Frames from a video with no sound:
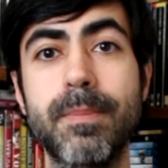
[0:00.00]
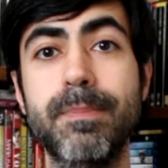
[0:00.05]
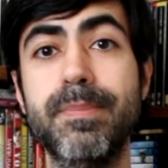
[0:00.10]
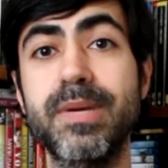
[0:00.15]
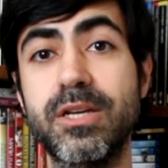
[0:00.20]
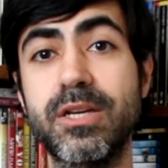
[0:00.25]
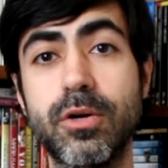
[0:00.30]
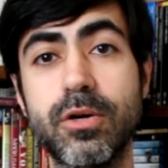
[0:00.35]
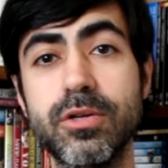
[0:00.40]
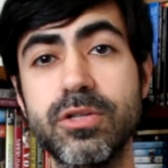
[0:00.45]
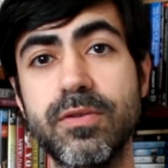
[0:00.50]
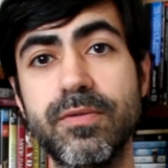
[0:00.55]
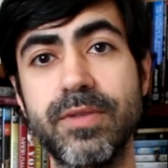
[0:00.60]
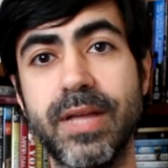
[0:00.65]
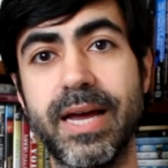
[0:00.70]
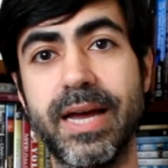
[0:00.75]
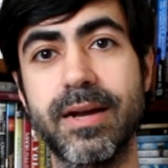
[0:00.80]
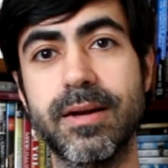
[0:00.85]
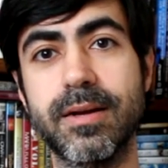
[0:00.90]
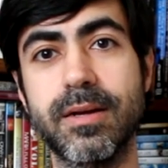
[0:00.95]
Because of
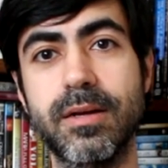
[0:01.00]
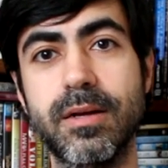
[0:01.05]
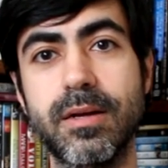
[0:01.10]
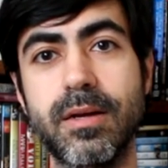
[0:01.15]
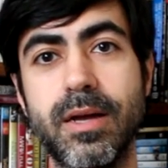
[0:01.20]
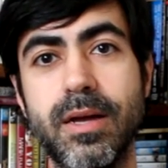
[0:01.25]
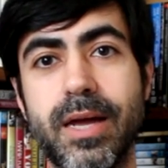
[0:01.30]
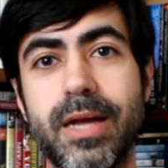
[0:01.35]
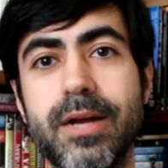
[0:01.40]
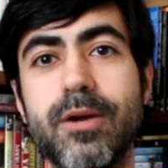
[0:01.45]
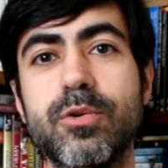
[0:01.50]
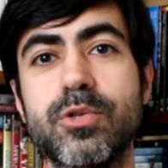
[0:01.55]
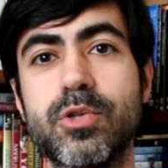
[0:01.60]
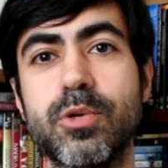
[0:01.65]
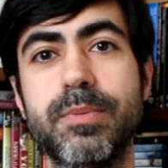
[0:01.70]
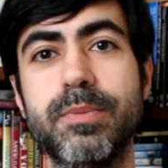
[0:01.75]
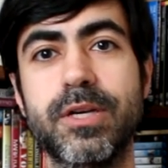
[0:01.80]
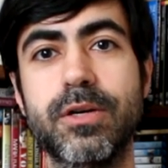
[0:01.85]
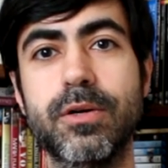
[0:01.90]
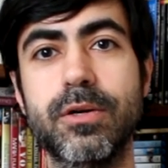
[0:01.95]
that, and
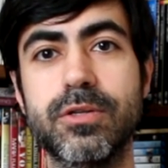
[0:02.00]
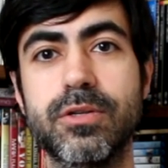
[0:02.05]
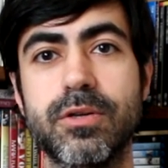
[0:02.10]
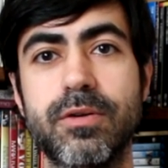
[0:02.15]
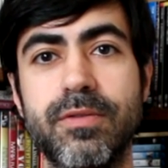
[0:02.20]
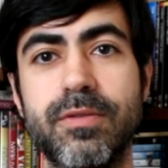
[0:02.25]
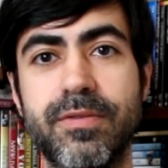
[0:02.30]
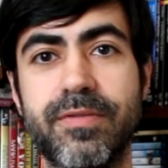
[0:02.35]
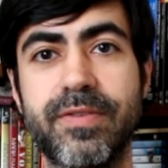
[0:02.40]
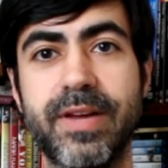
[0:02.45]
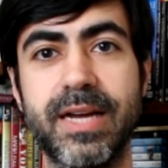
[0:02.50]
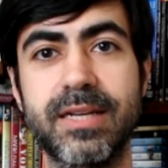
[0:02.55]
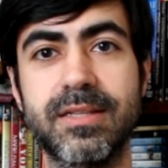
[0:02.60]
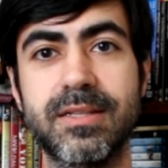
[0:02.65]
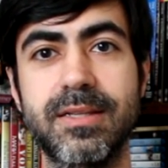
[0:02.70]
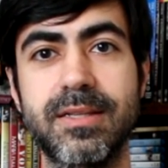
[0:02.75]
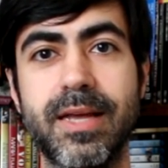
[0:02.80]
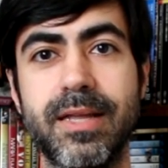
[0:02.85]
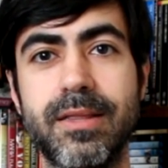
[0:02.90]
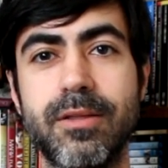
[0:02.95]
also because of the
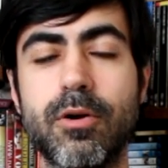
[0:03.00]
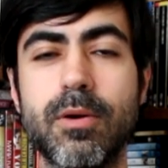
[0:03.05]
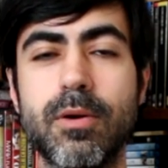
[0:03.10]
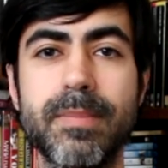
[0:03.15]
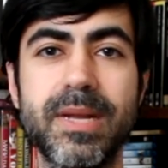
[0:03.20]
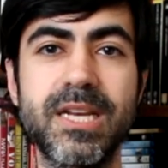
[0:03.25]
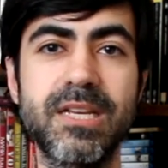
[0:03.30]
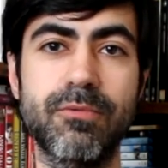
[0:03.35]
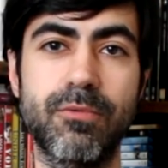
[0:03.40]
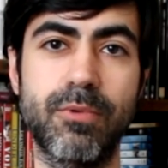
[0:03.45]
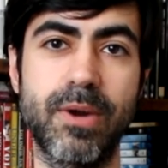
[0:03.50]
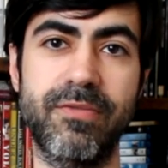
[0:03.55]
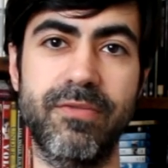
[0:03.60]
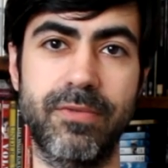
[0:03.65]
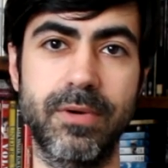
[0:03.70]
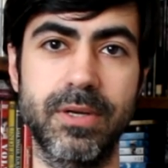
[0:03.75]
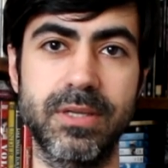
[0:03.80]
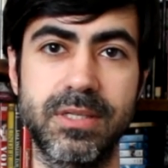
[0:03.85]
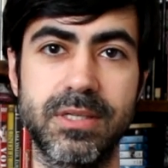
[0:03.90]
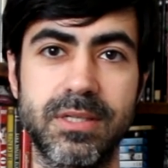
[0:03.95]
fact that there are many
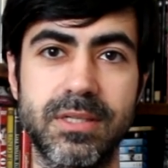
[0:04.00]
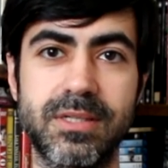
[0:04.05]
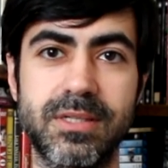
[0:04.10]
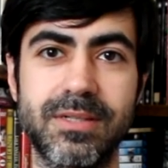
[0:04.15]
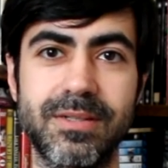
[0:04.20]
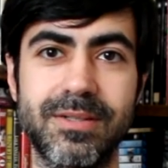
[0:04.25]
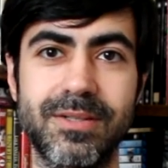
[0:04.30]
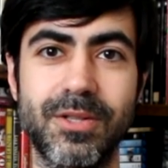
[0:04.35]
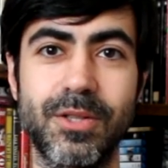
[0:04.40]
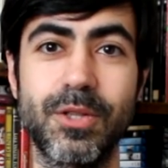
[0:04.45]
references,